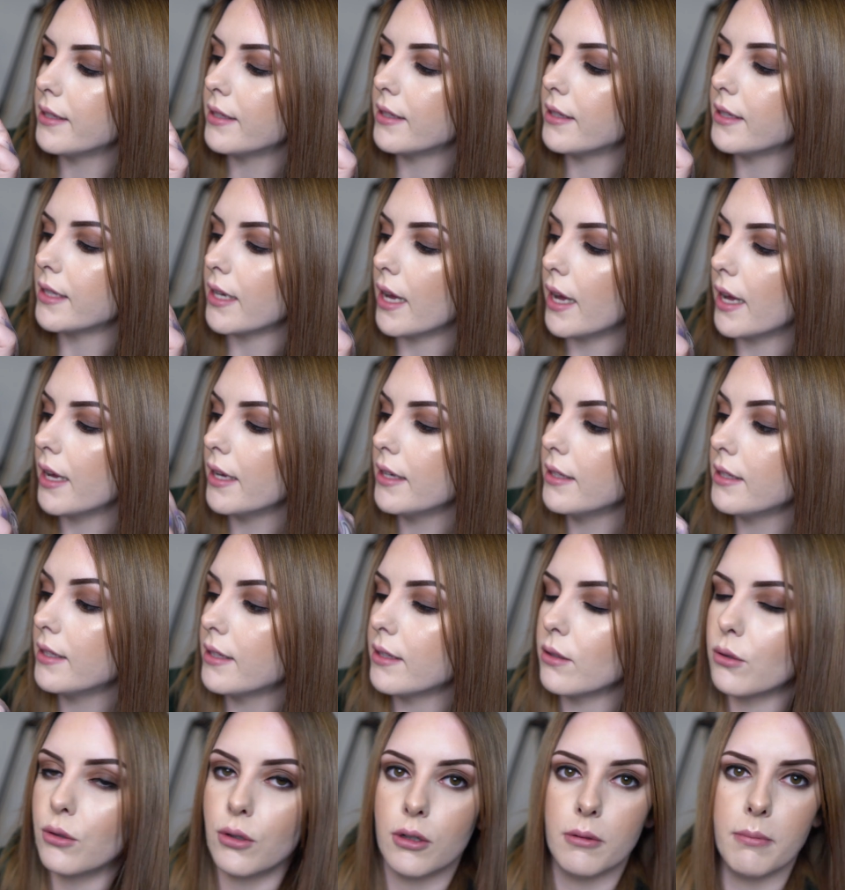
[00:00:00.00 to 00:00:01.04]

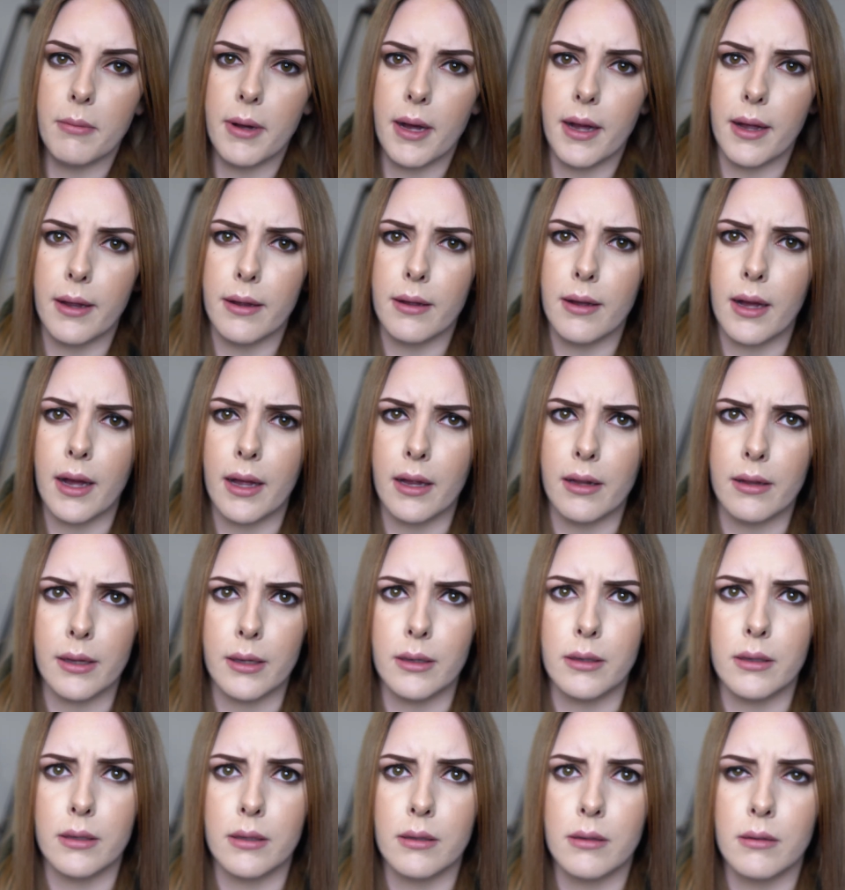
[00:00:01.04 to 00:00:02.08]
size or my
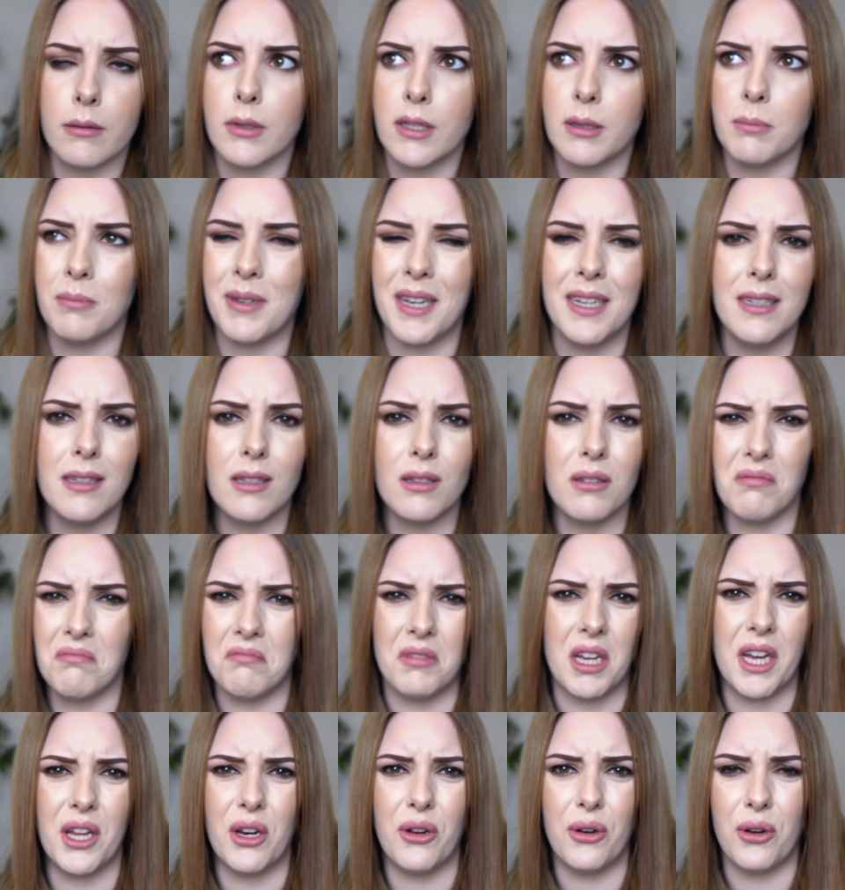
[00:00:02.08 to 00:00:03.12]
eyelid space.
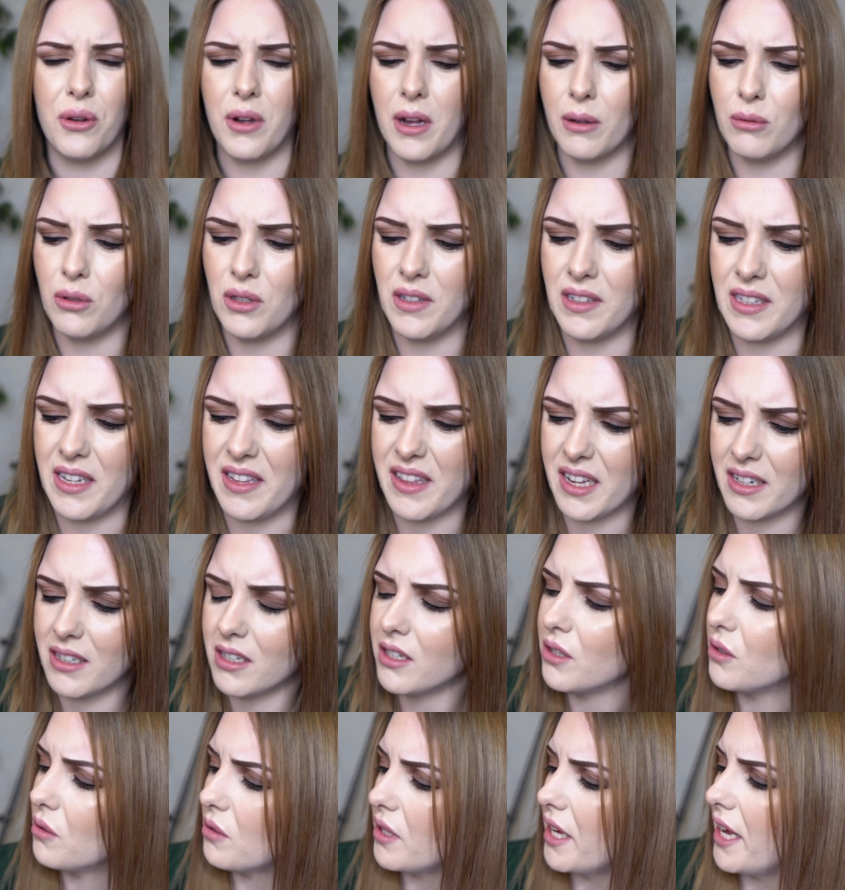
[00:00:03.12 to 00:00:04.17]
I don't know how to say that,
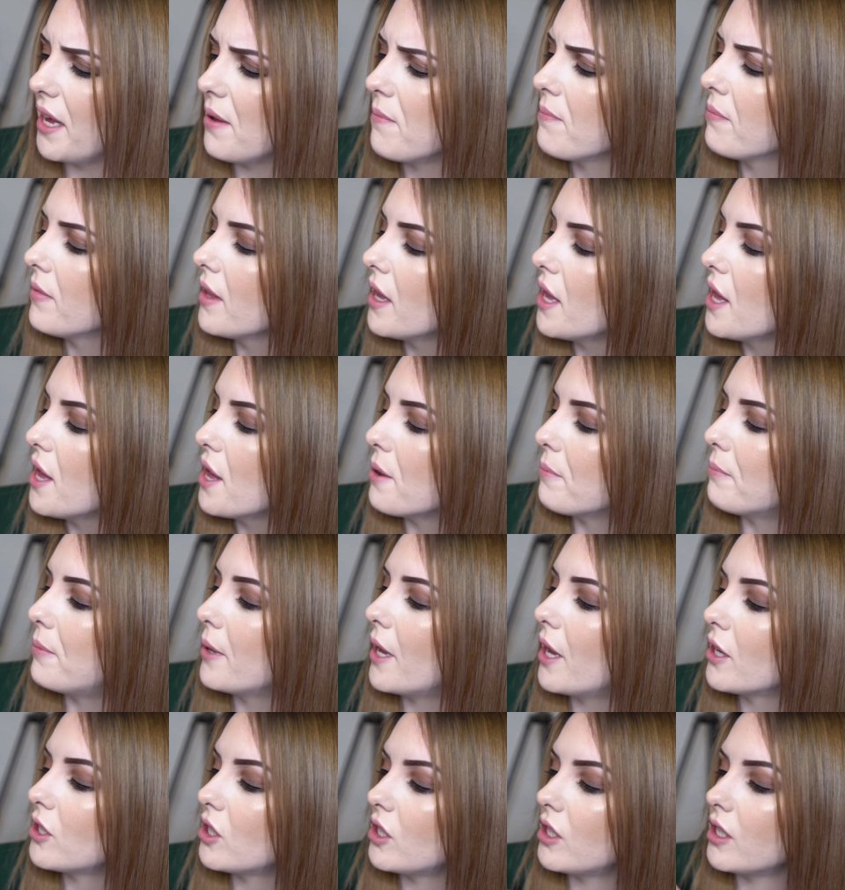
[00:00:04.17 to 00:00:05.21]
okay?
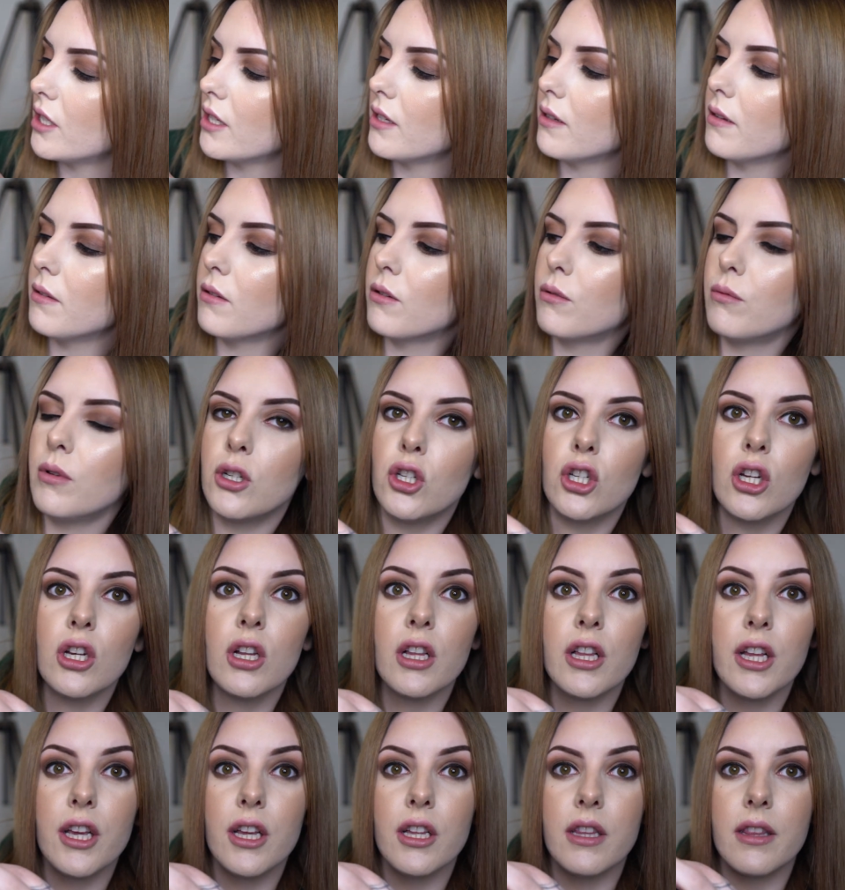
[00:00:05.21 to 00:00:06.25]
But
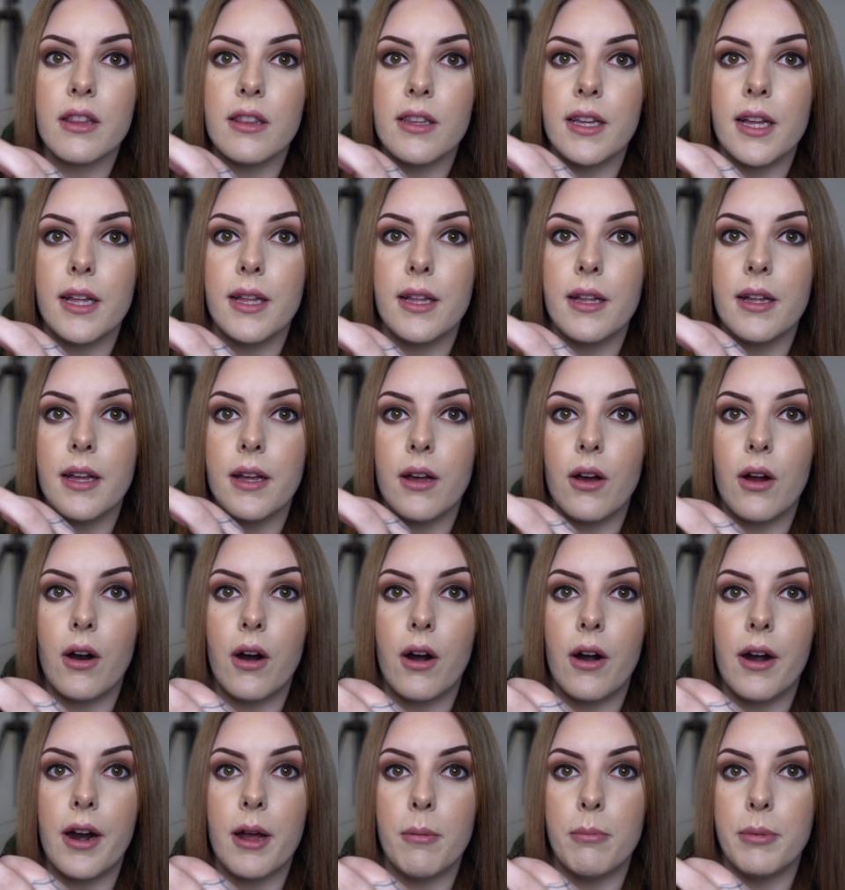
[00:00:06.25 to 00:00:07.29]
originally they
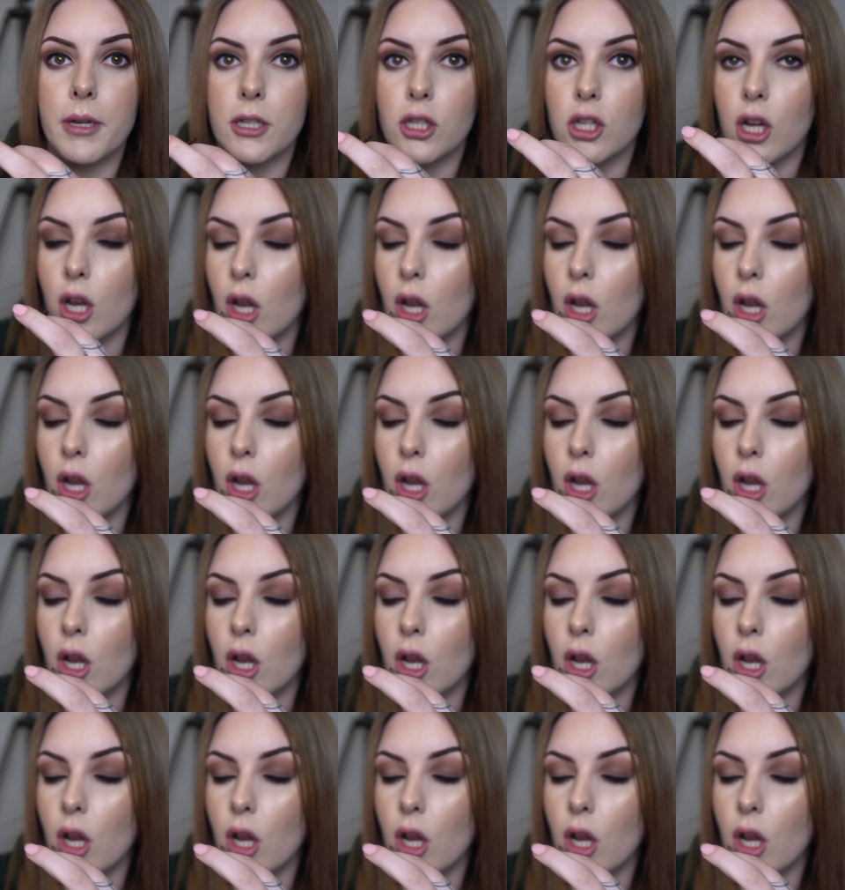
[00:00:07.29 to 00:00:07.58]
are a bit